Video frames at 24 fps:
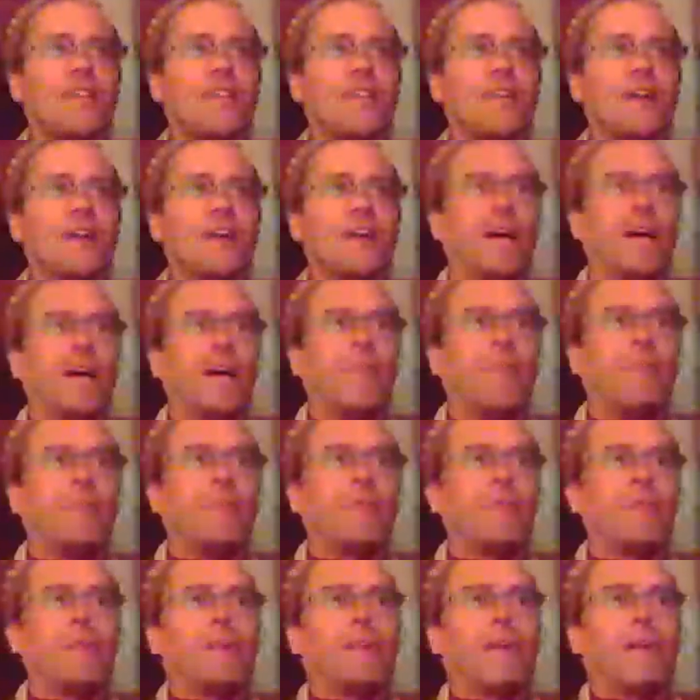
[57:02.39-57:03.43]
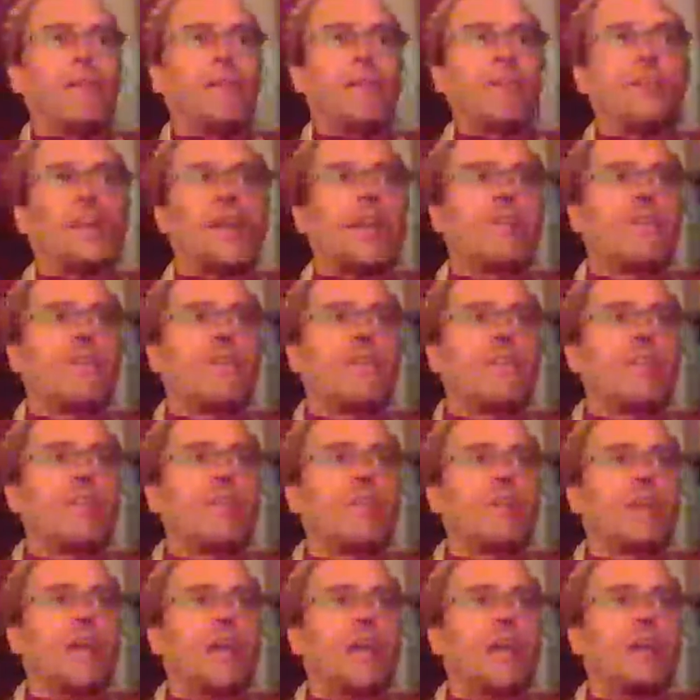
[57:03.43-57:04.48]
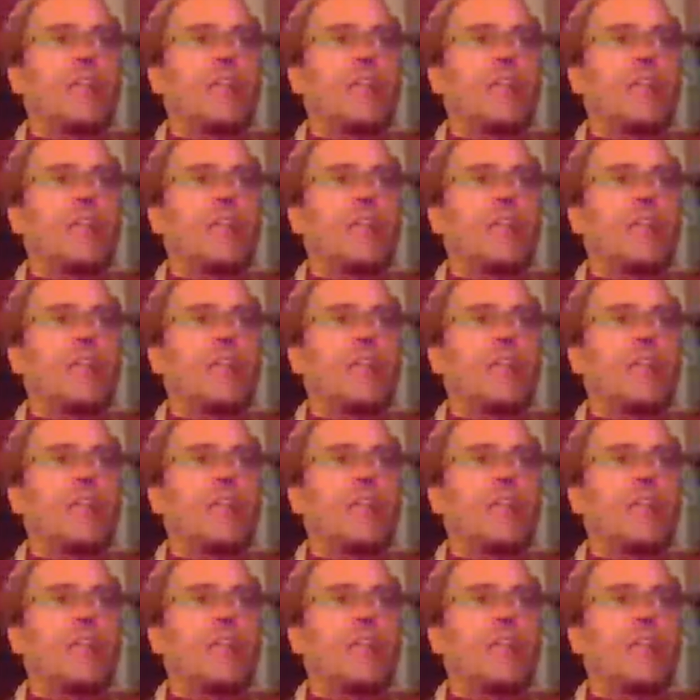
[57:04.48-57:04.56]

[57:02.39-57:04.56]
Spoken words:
How exactly do you get a